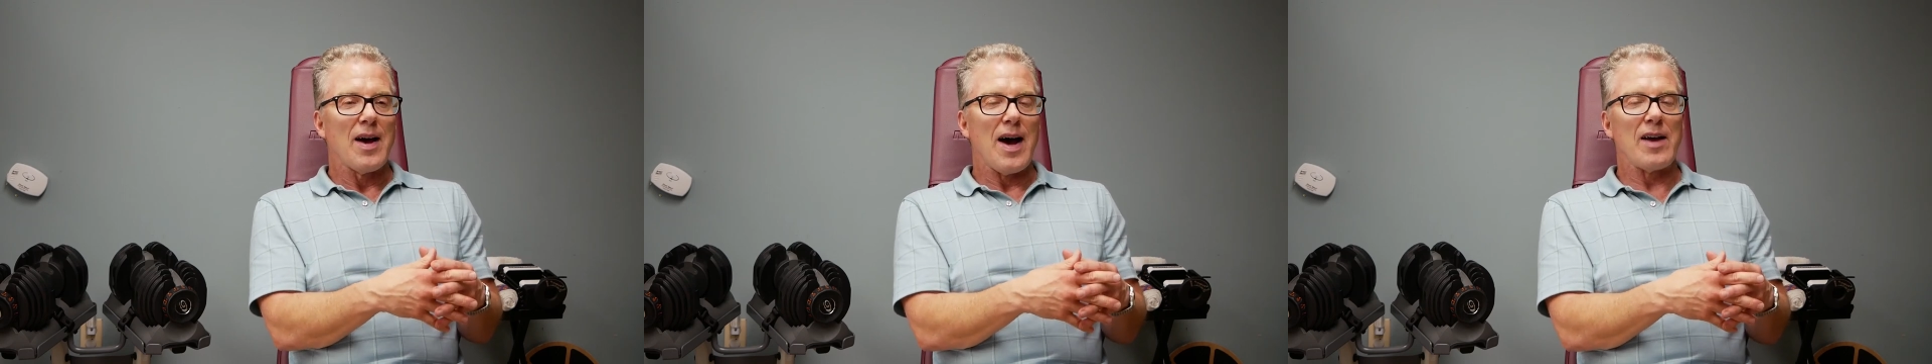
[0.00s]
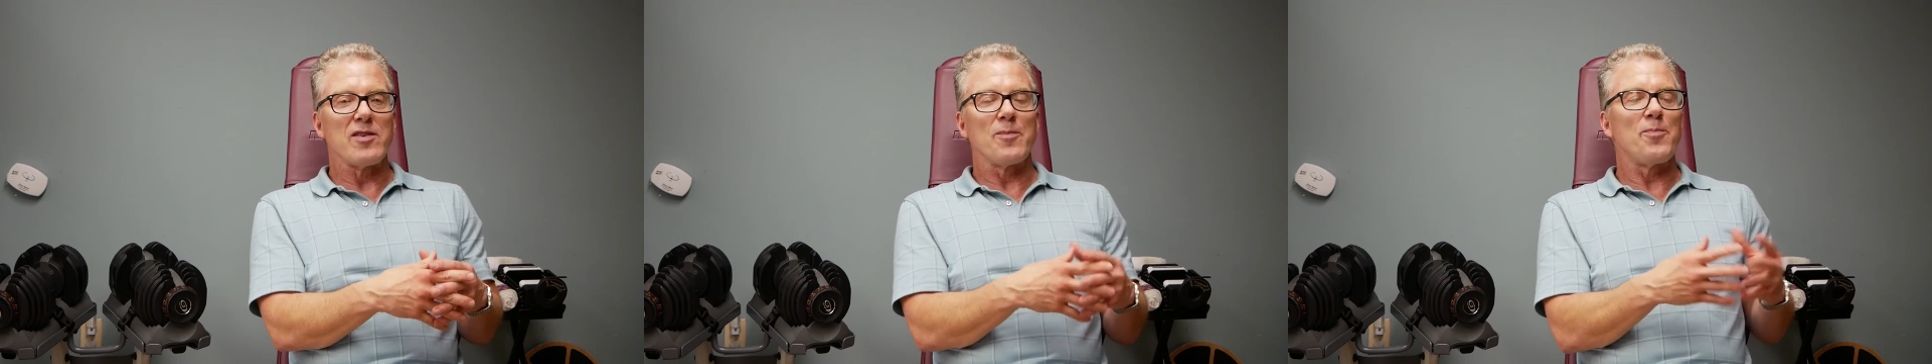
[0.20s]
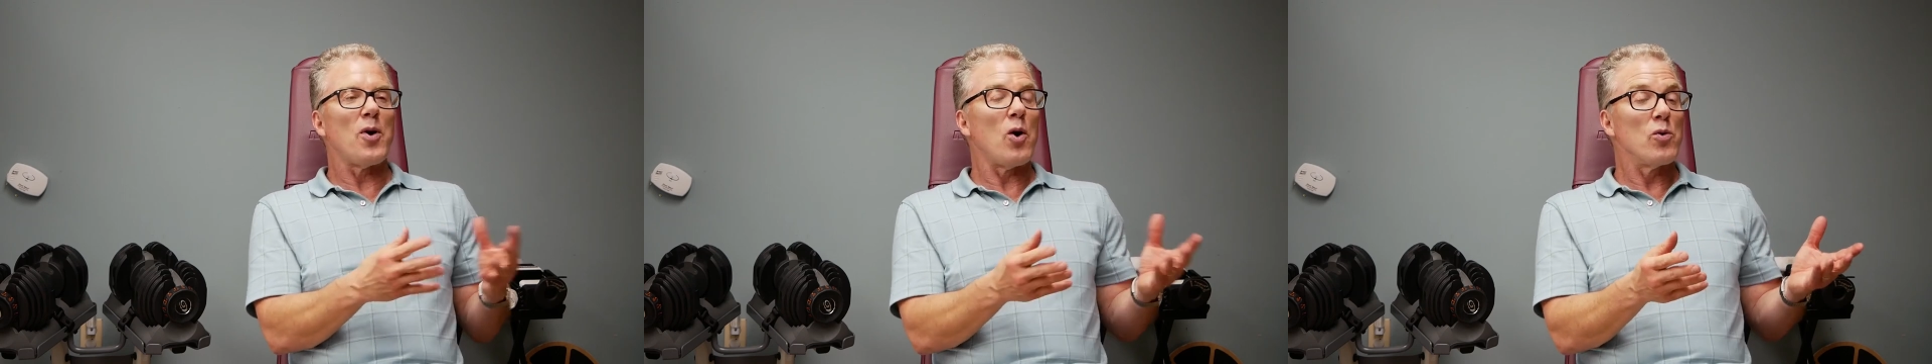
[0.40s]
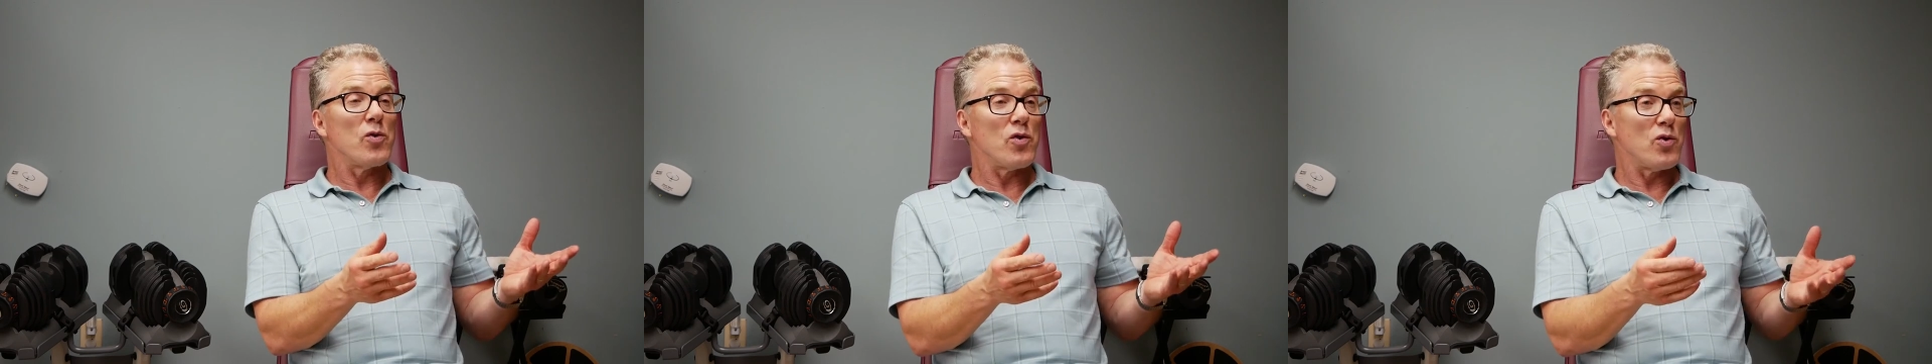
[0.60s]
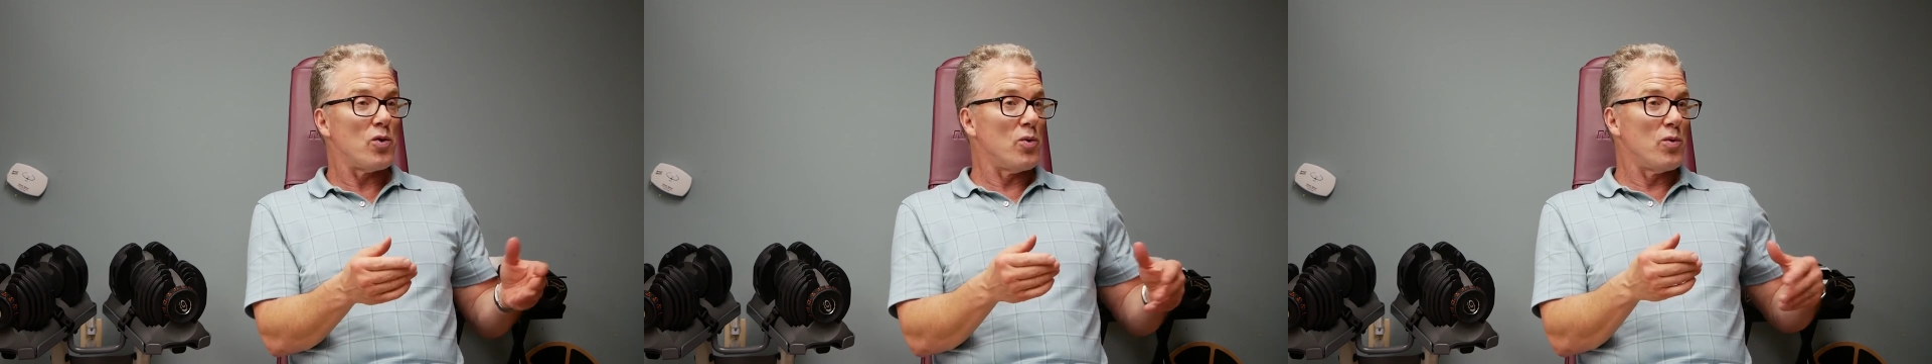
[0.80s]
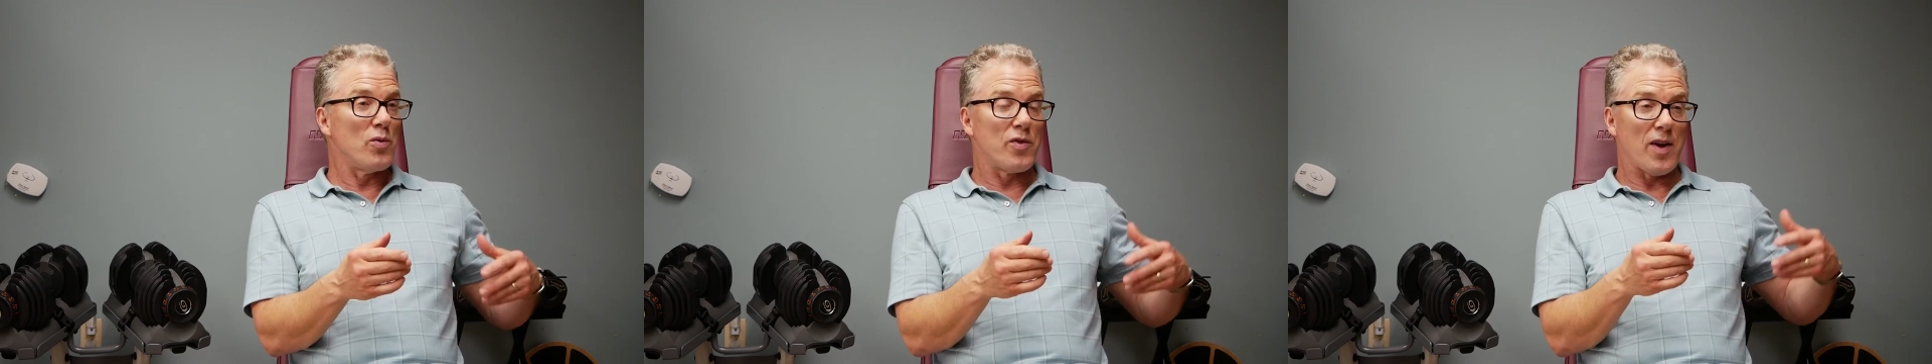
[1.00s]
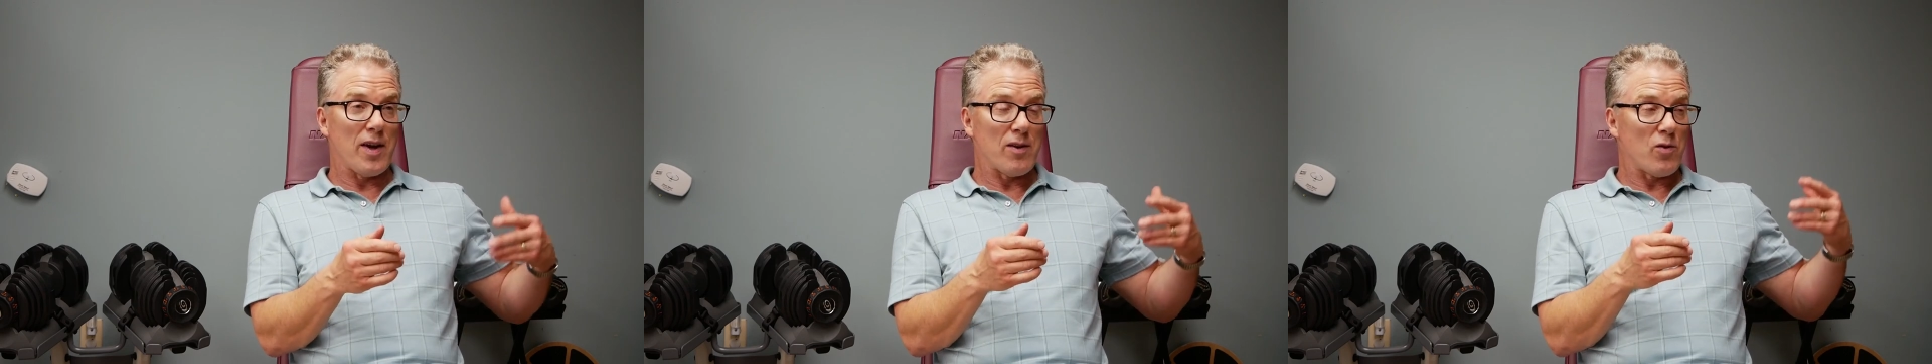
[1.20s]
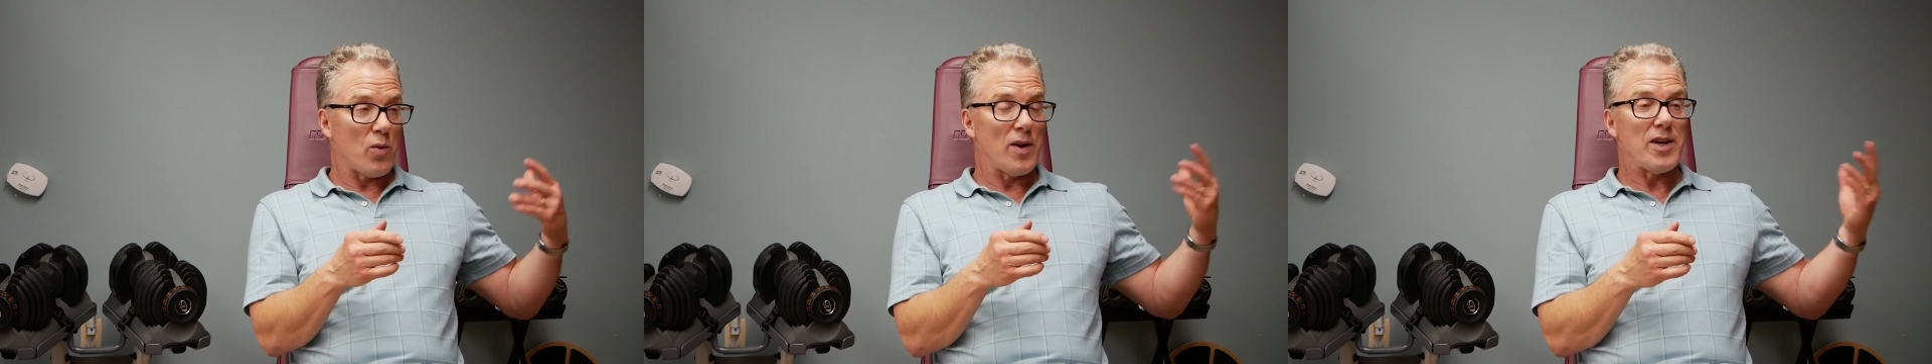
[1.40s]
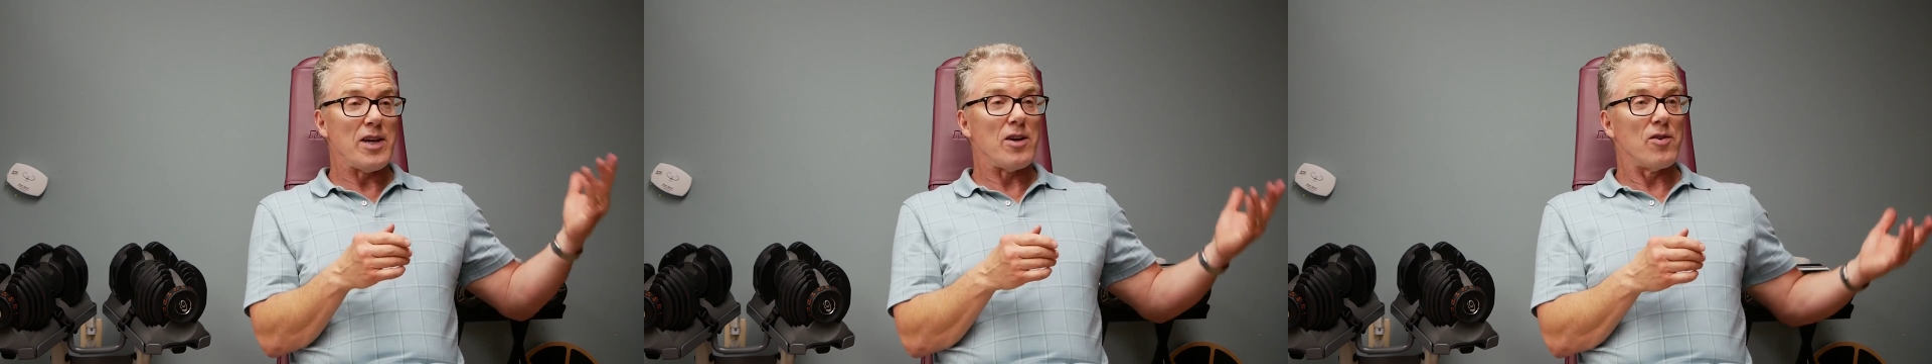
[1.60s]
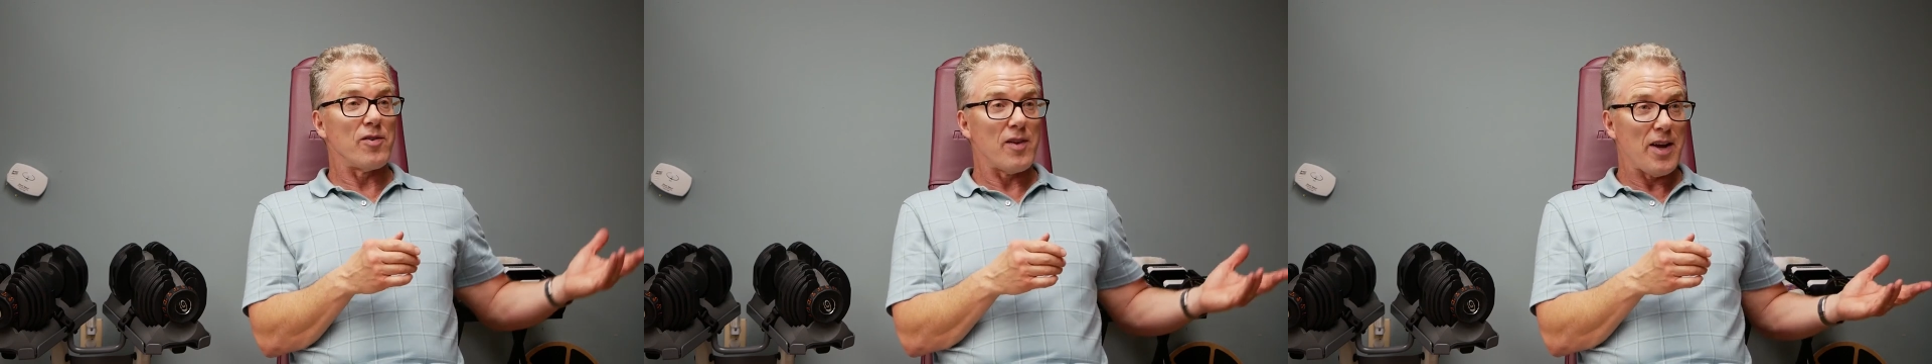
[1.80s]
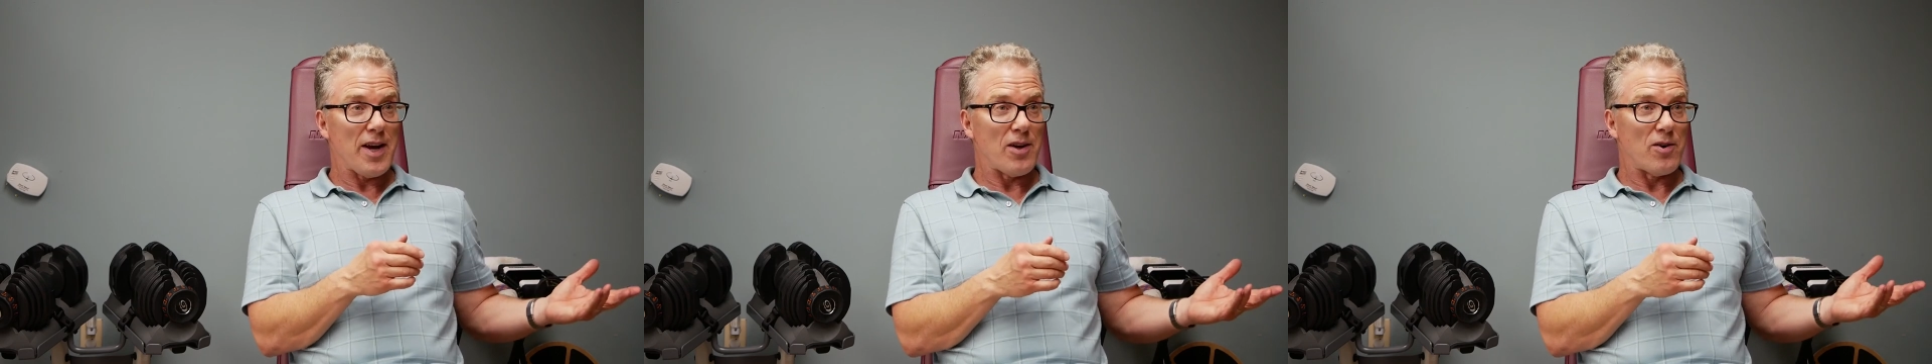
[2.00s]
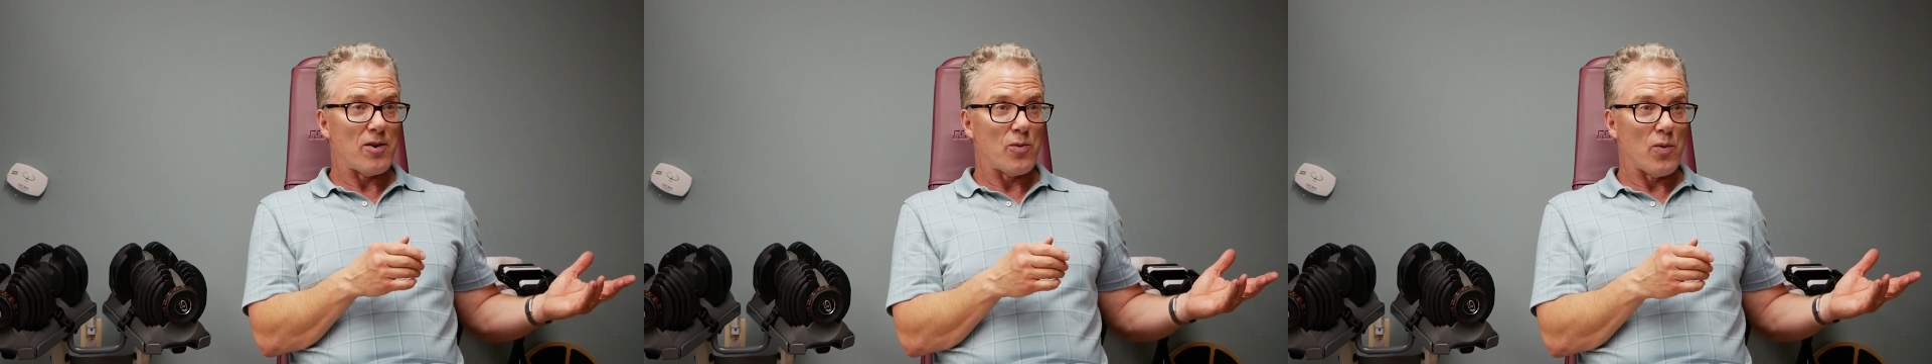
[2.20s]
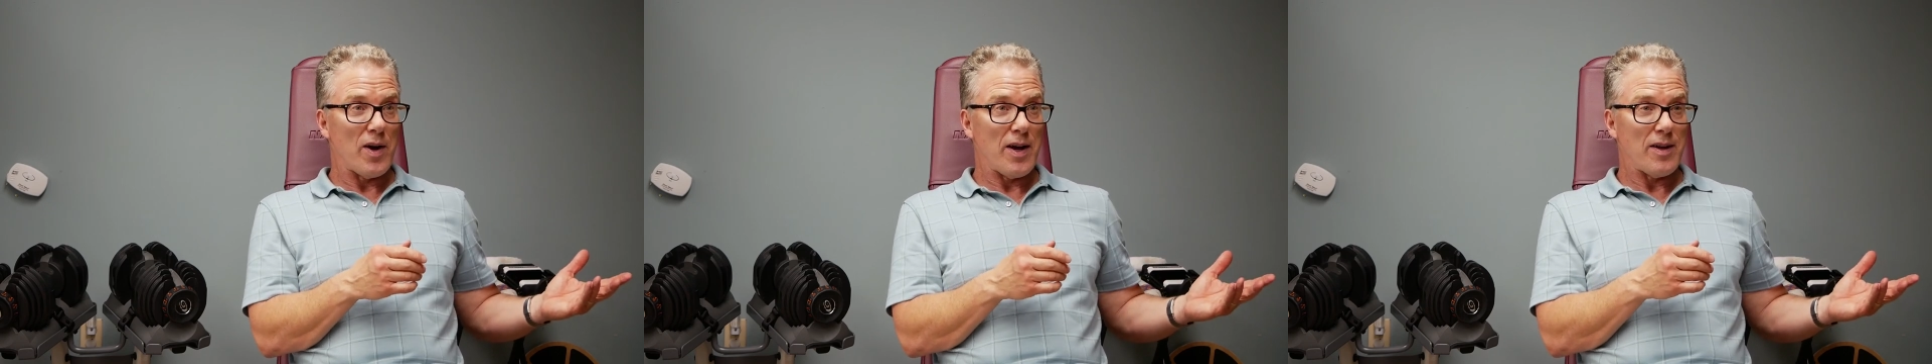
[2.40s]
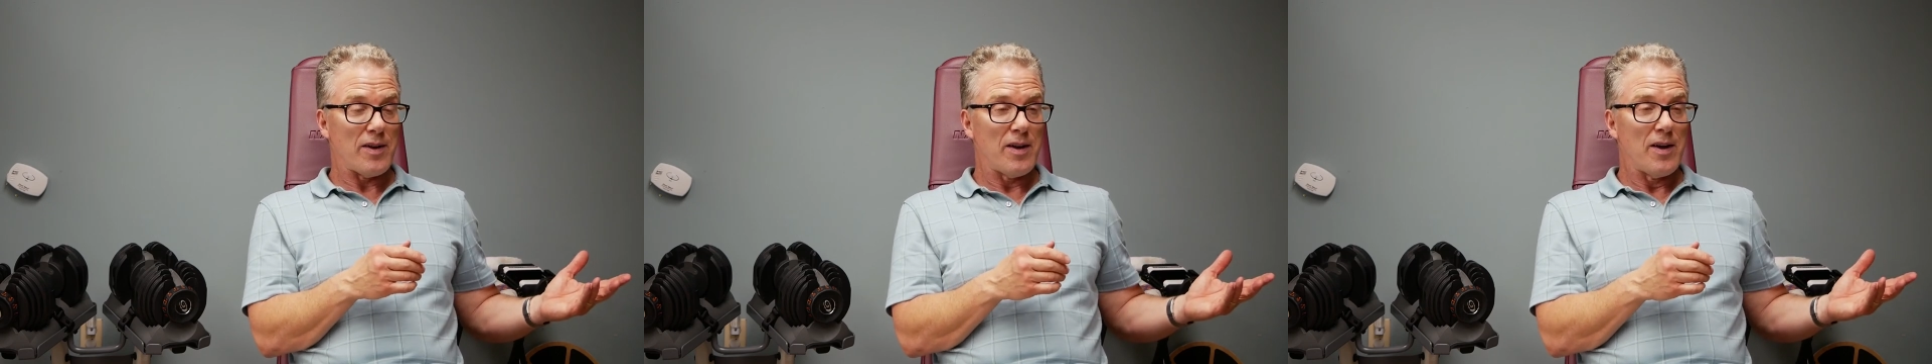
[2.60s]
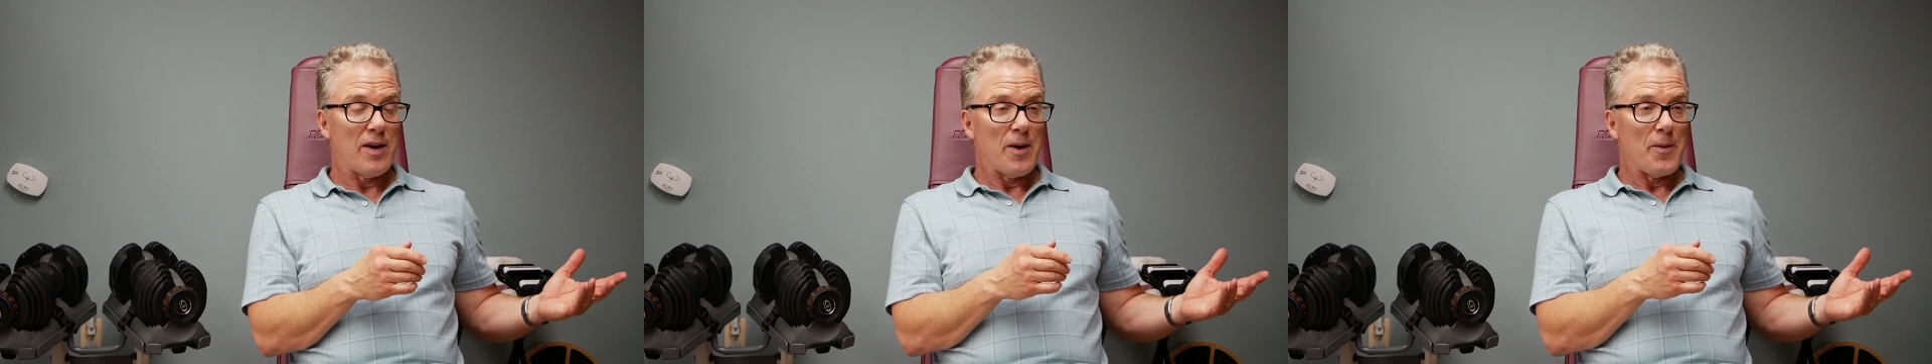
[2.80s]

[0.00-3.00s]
as opposed to say 20 years later when